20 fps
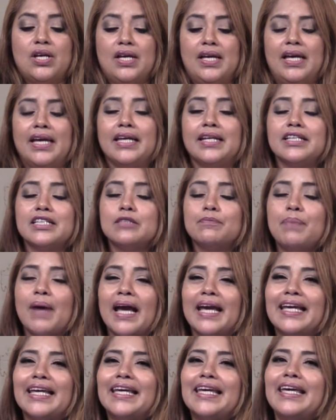it is by
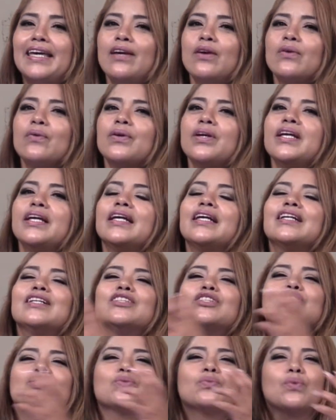hearing
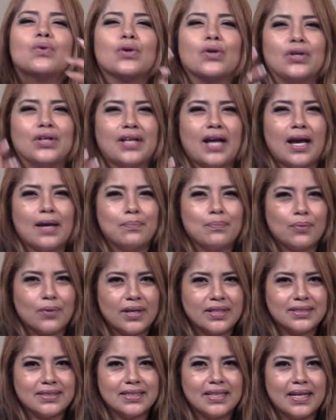his word, I pray
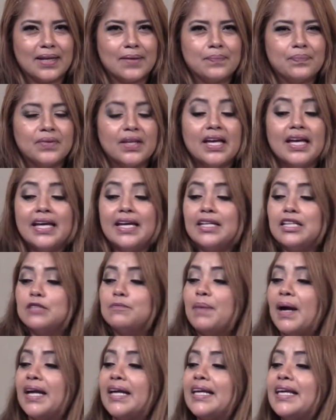today. It is
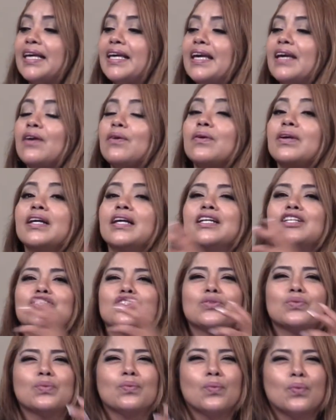by hearing
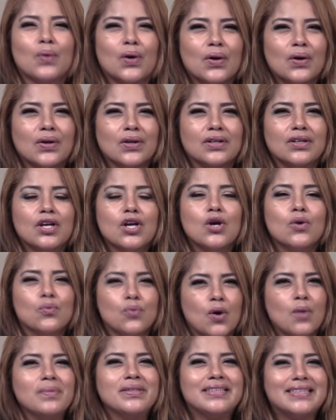his word,
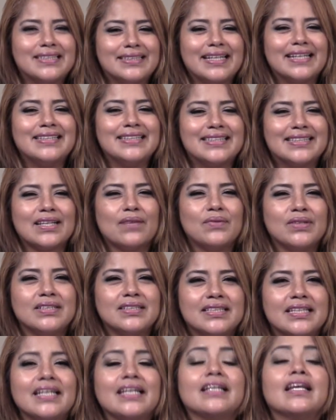Romans
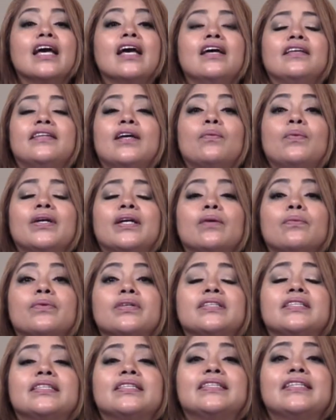10:17, that we can
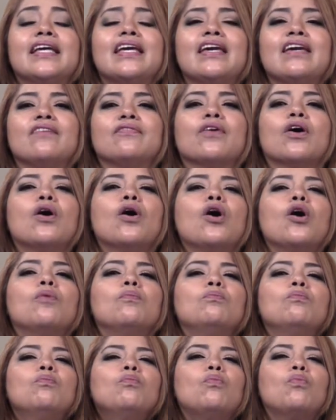receive
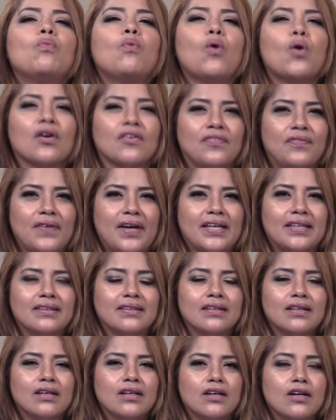more faith.
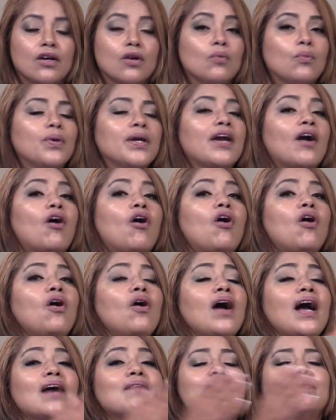We all
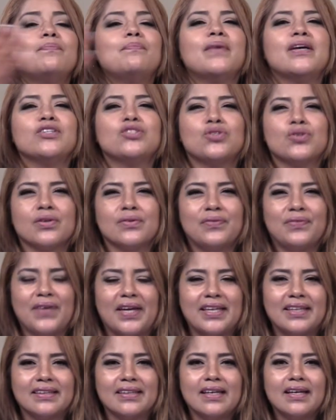have a measure of
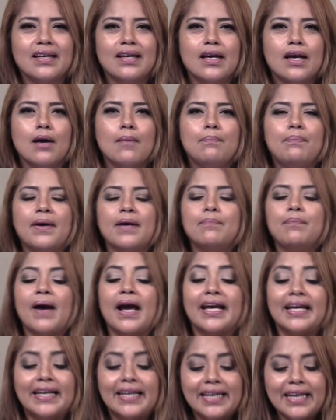faith, but by
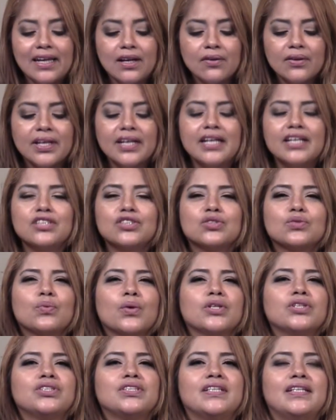hearing his
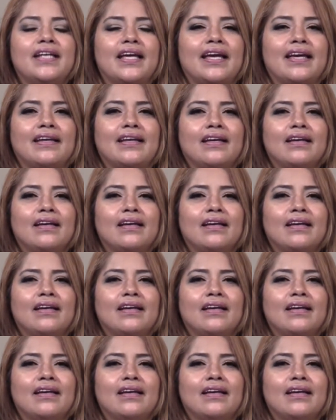word today,